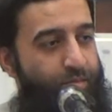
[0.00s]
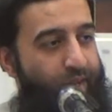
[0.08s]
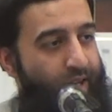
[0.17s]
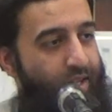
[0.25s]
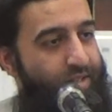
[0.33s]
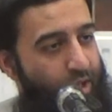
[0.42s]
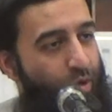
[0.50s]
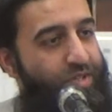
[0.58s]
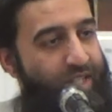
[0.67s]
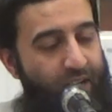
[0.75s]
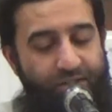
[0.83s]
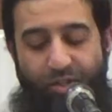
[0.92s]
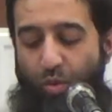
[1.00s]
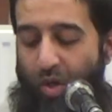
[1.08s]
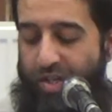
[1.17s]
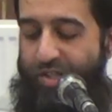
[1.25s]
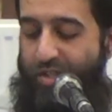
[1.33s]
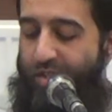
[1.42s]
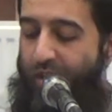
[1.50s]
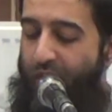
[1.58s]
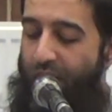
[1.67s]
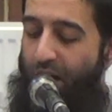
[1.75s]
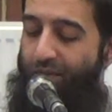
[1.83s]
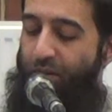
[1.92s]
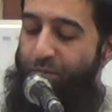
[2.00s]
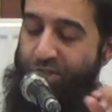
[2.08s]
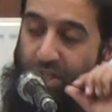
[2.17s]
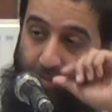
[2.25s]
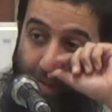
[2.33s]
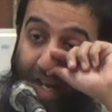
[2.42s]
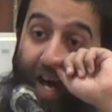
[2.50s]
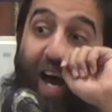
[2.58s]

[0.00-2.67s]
because it goes against the qualities of a Muslim.